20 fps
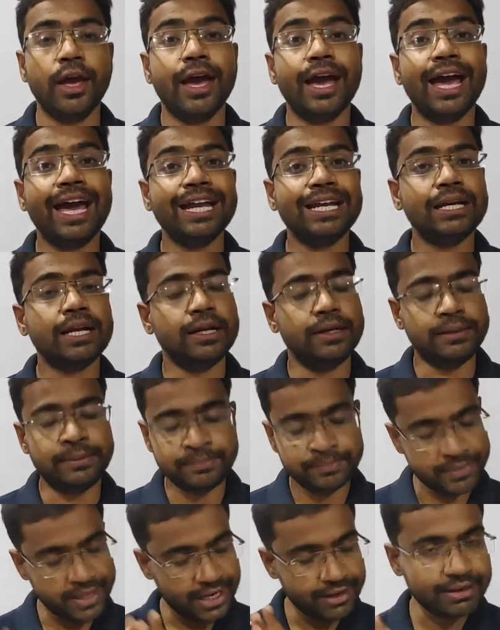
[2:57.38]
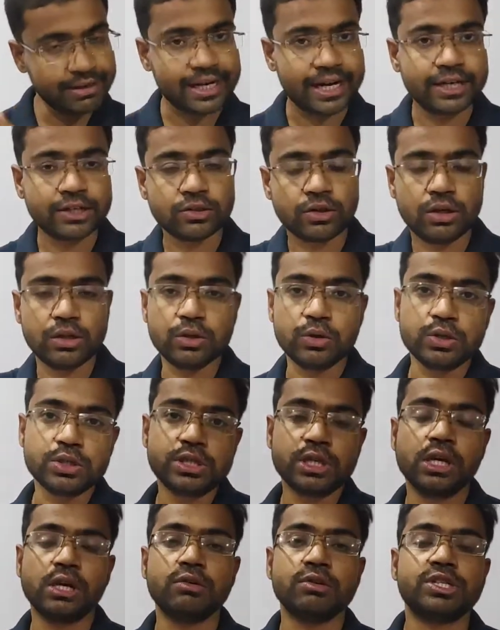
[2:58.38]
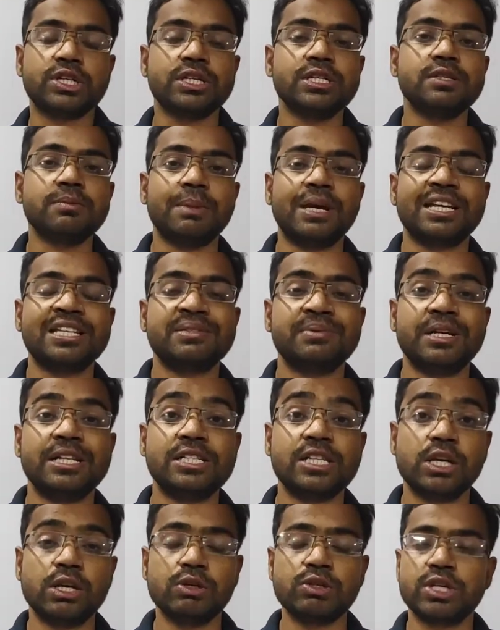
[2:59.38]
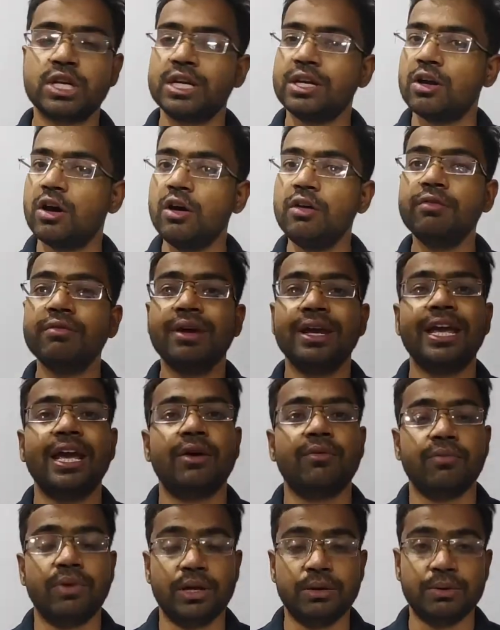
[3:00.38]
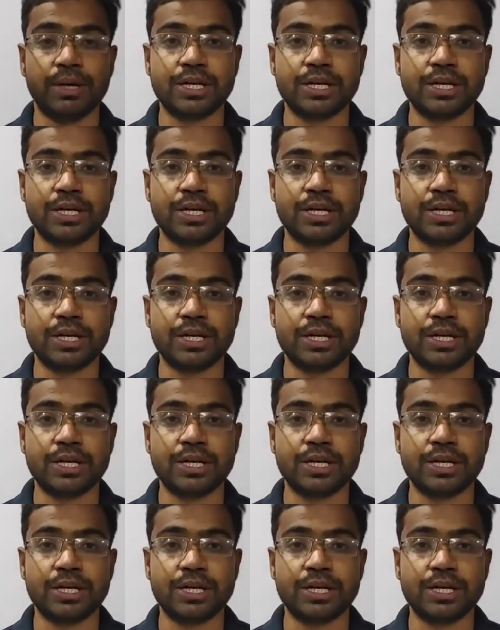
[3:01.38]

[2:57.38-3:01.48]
And I will write all those equations, Maxwell's equation of EM wave